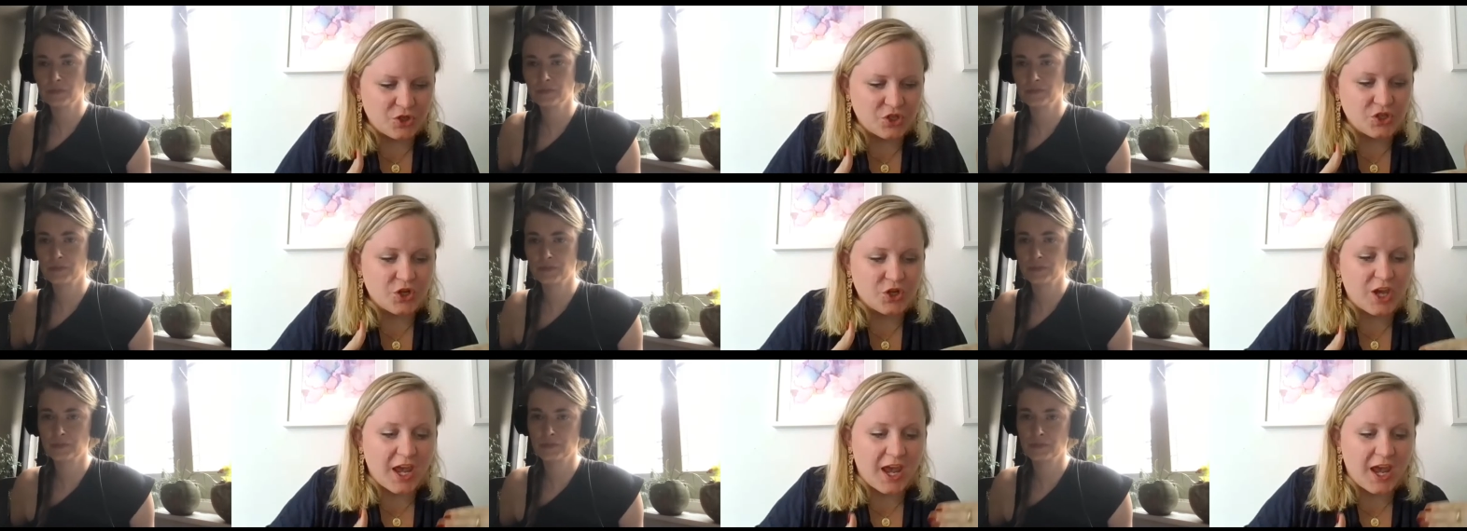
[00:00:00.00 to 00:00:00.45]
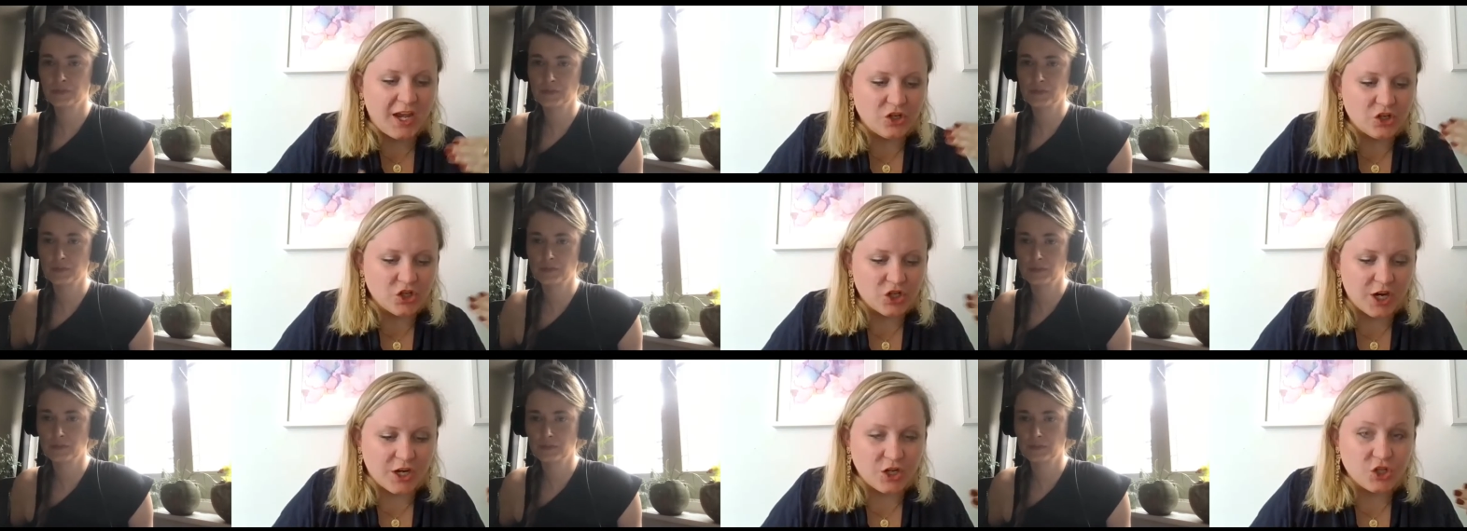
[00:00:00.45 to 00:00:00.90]
Speaker 1: which can
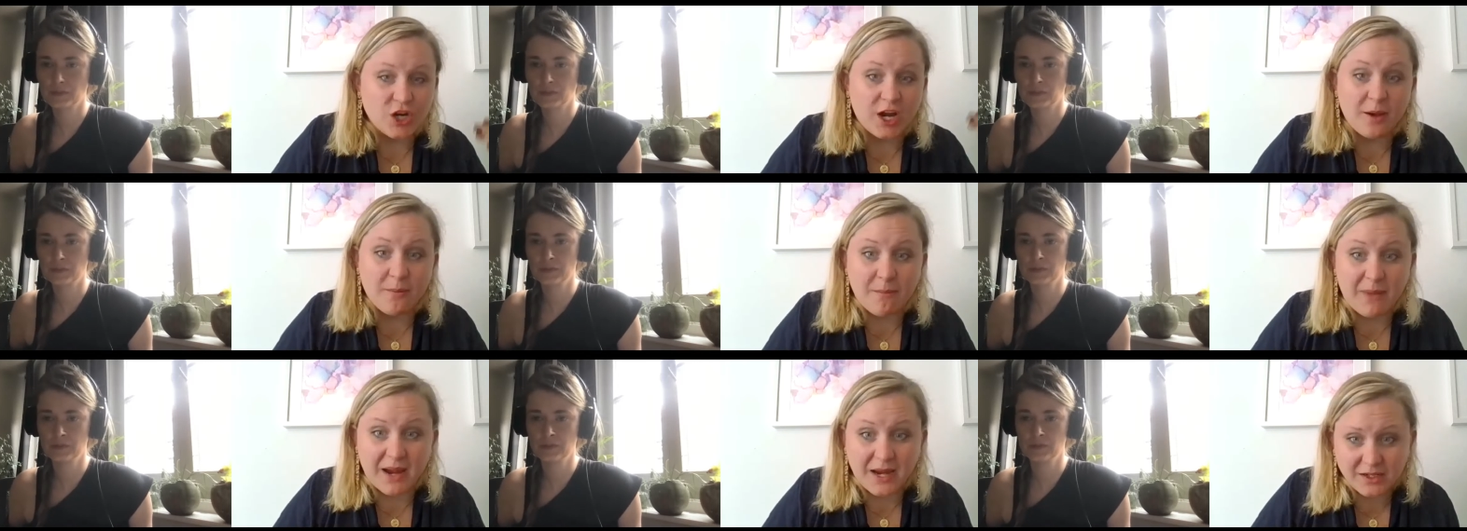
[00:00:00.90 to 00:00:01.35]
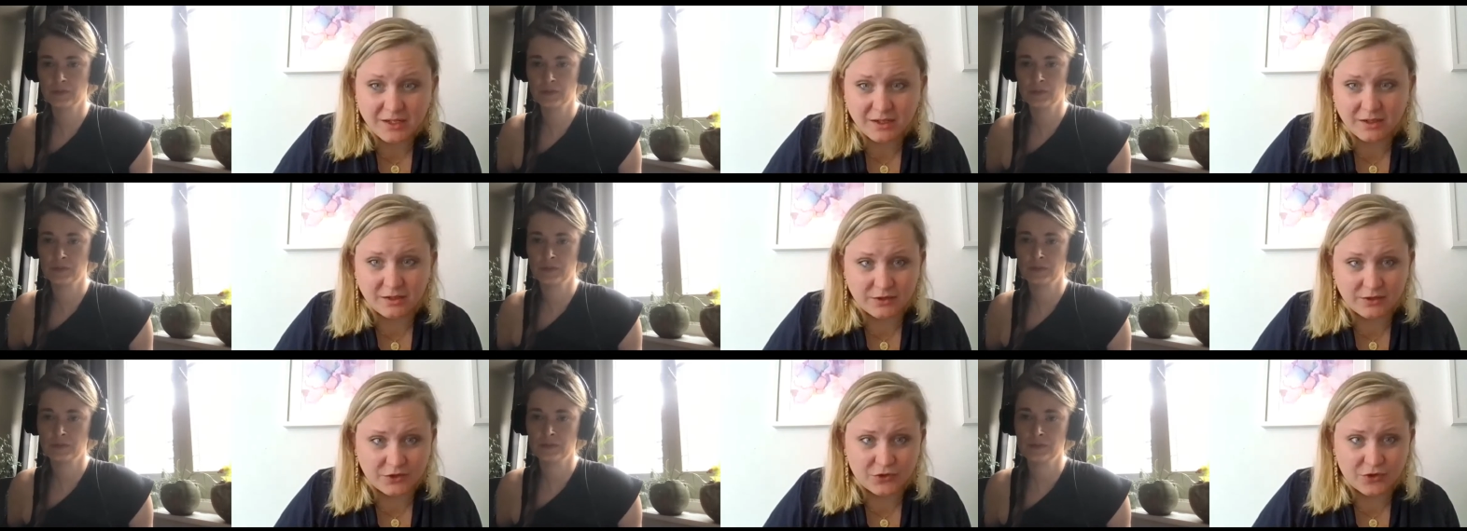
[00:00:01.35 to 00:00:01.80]
change and make the
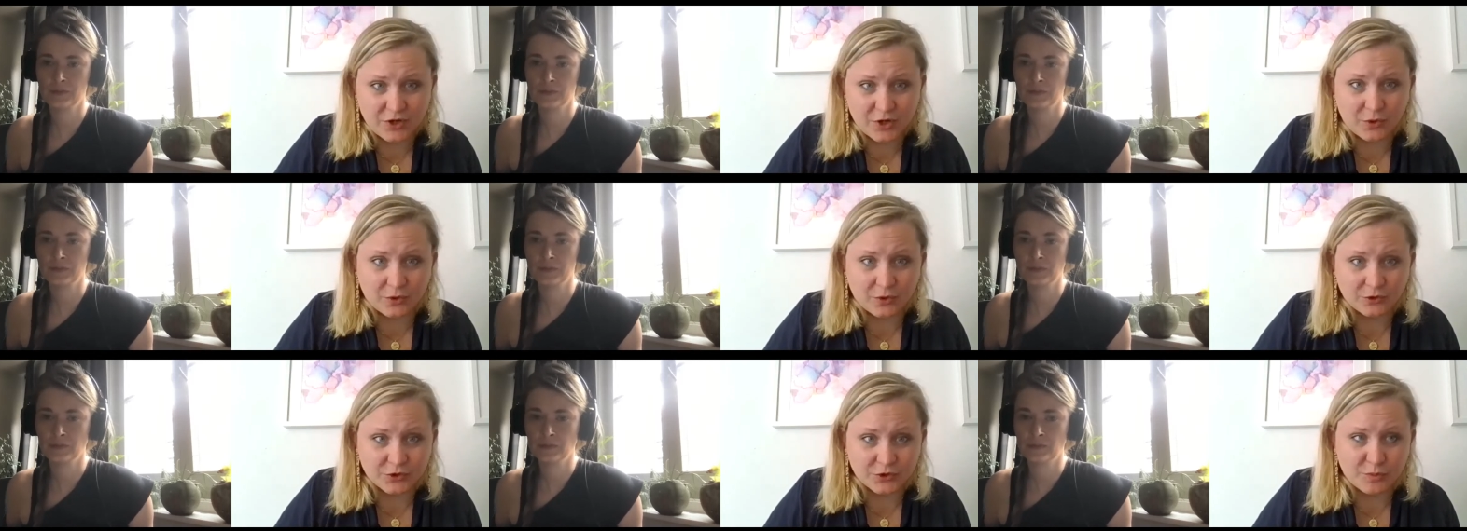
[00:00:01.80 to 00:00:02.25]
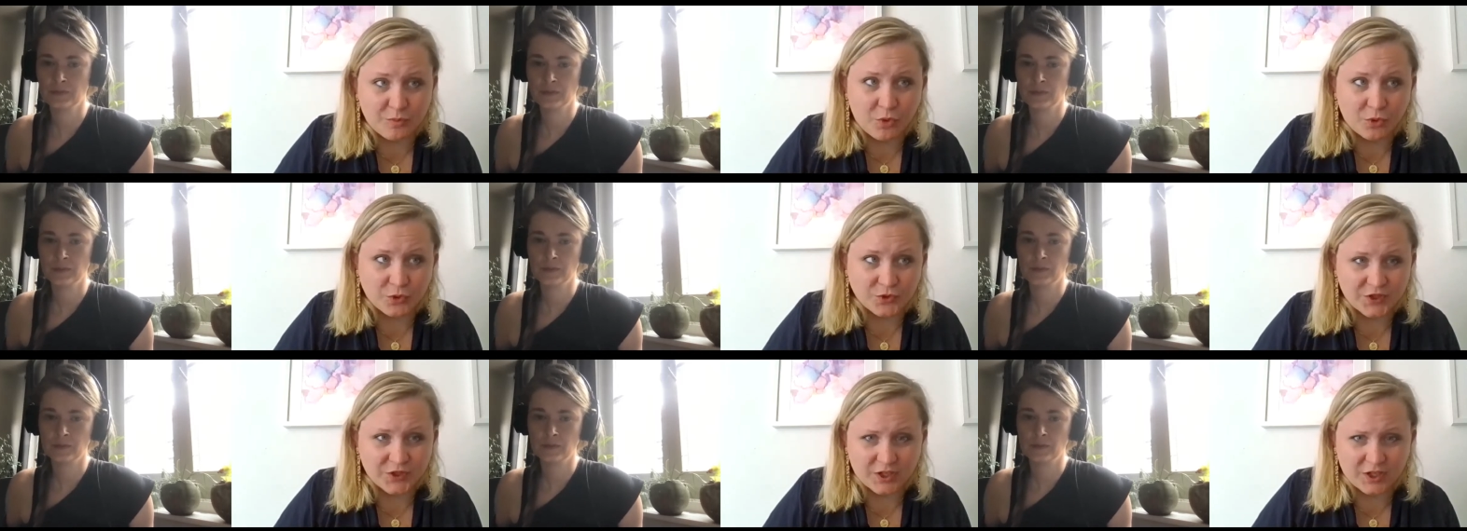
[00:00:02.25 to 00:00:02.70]
industry also
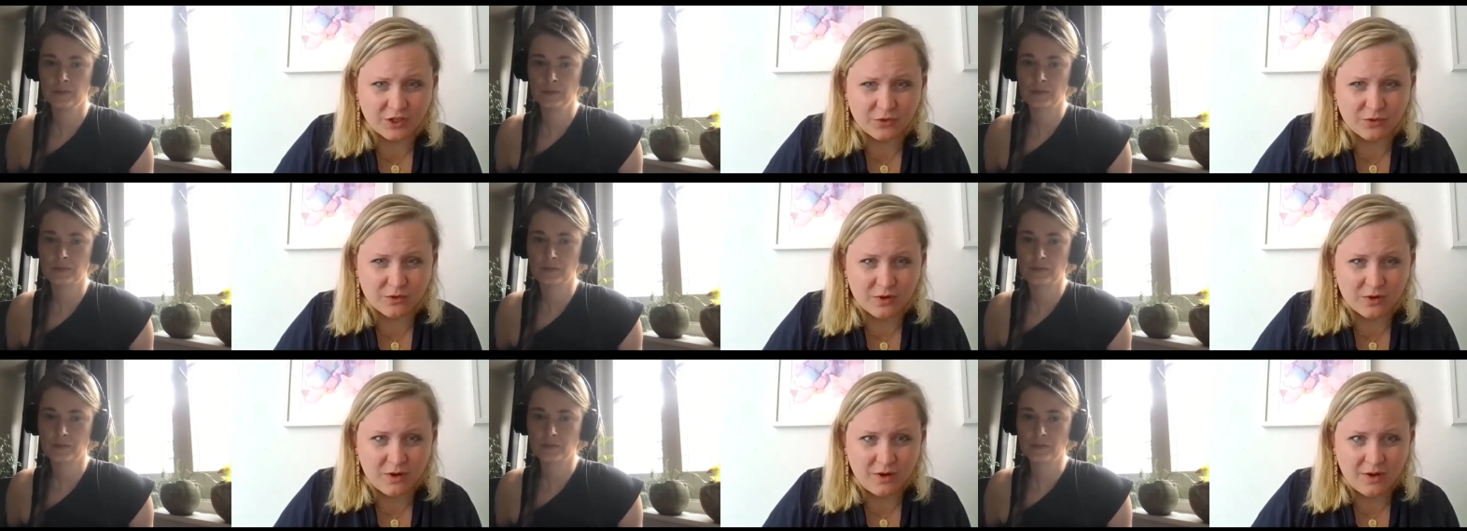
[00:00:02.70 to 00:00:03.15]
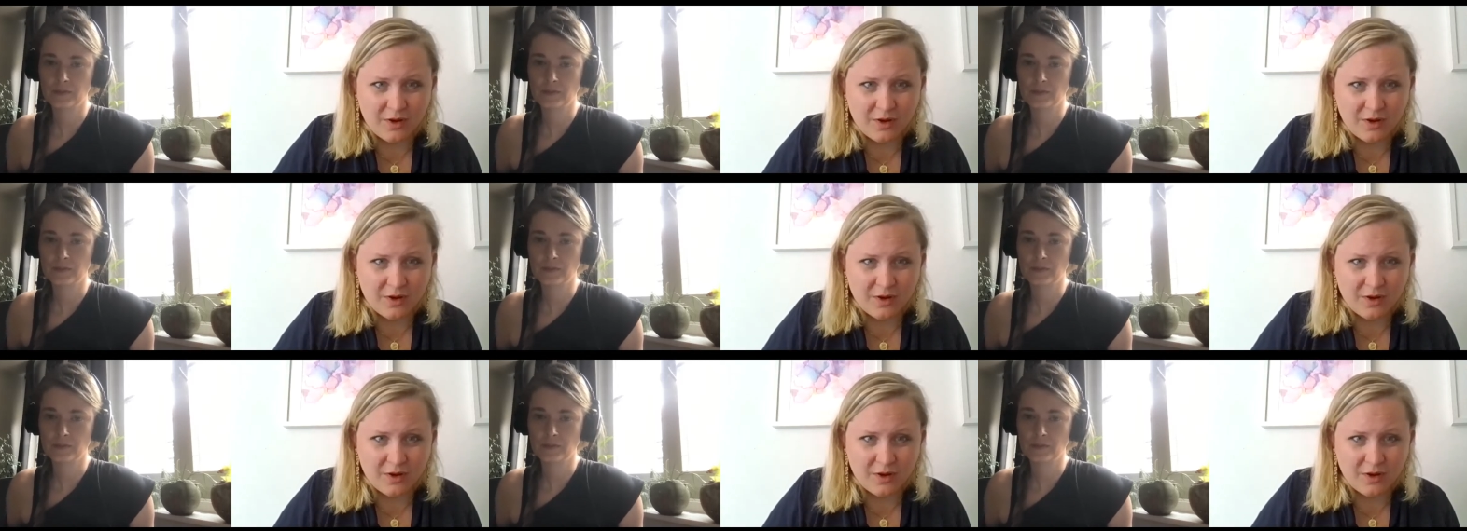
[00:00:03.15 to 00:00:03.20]
more secure.